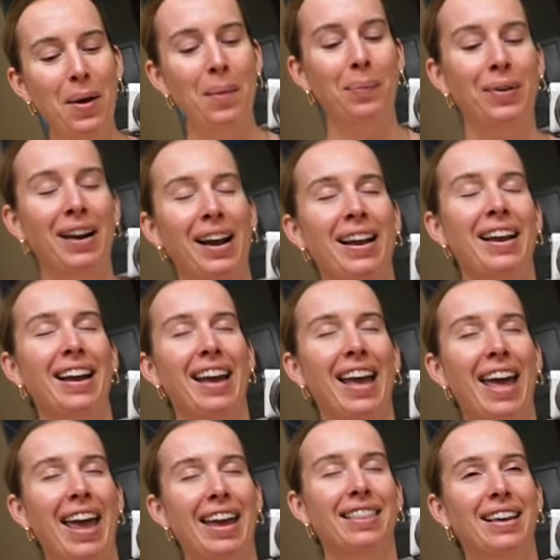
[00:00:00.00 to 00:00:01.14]
but I
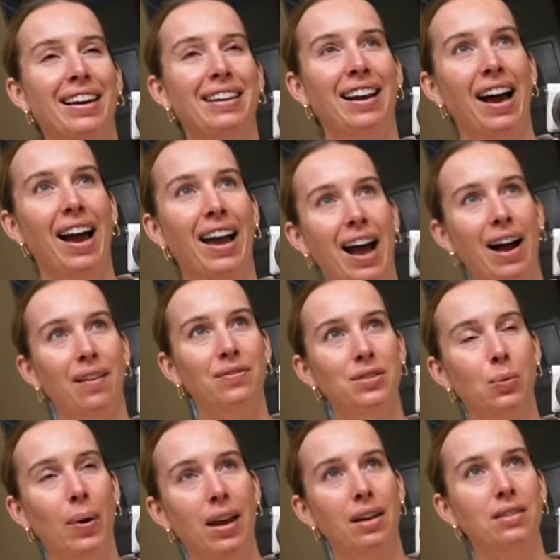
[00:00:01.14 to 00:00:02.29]
hate that I have to
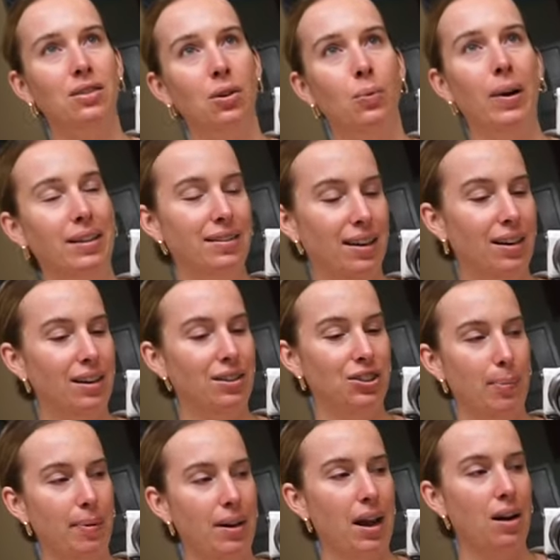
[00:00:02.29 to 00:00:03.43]
wait until Wednesday to
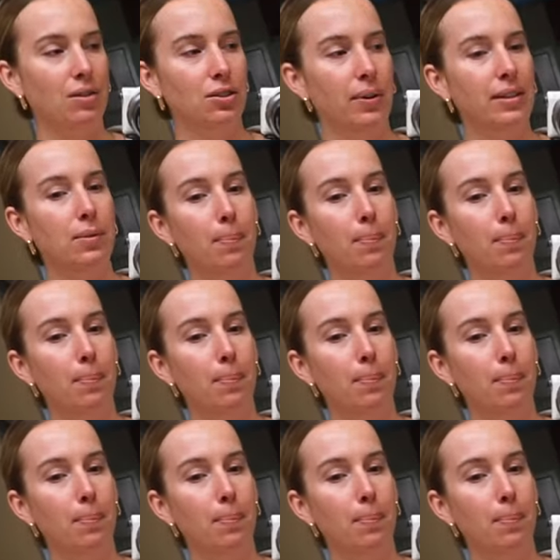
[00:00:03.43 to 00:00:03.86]
ship it now. So it's